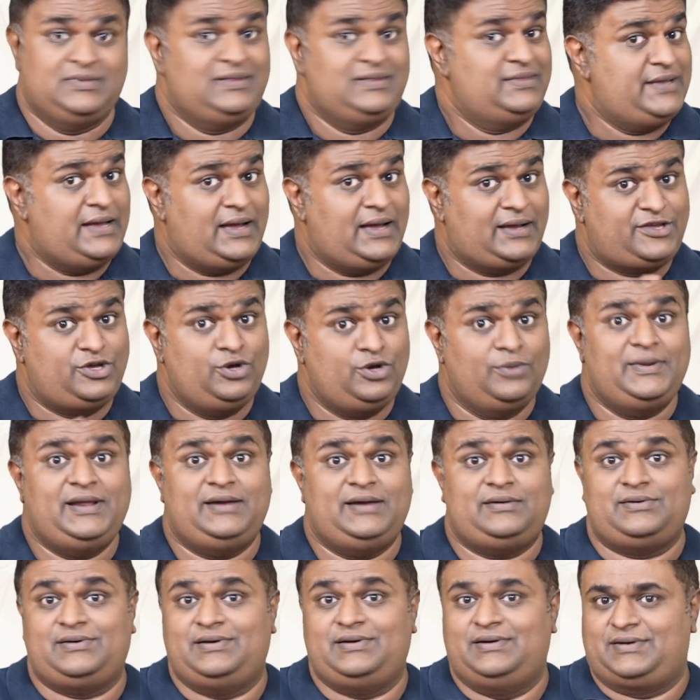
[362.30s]
The
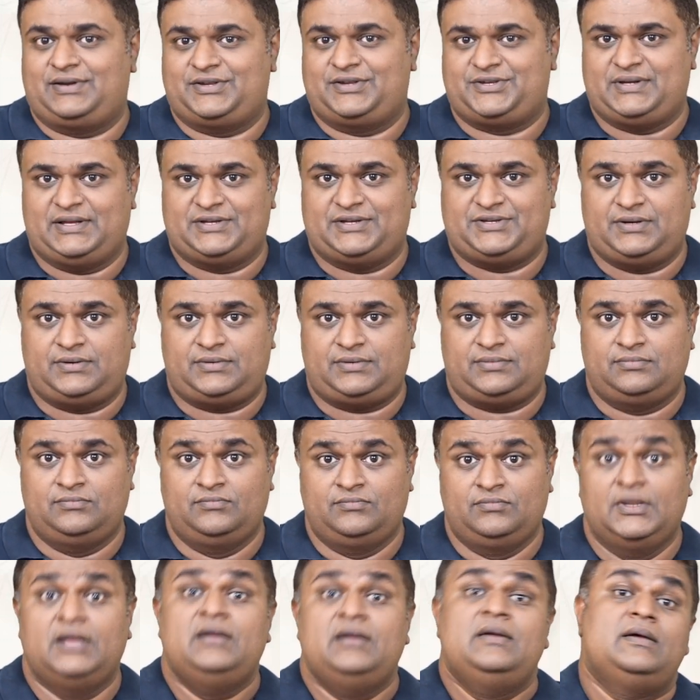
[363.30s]
accumulated interest doesn't.
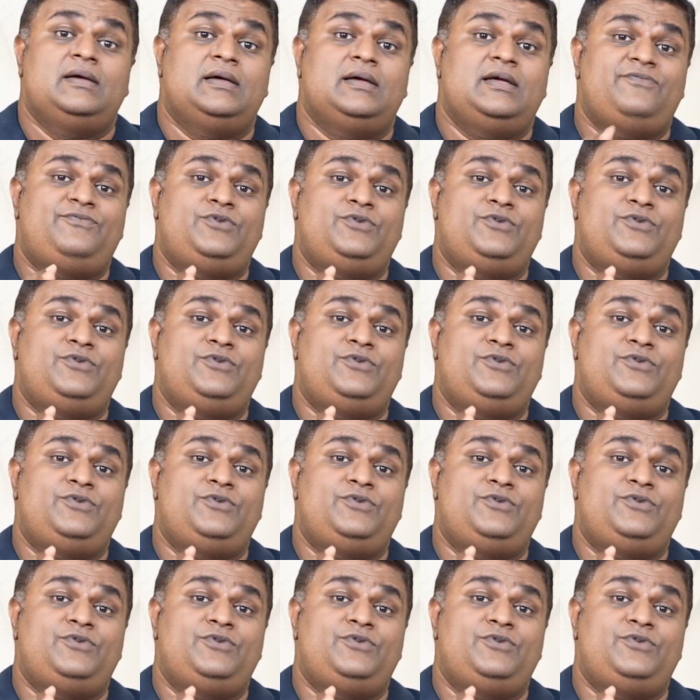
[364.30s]
If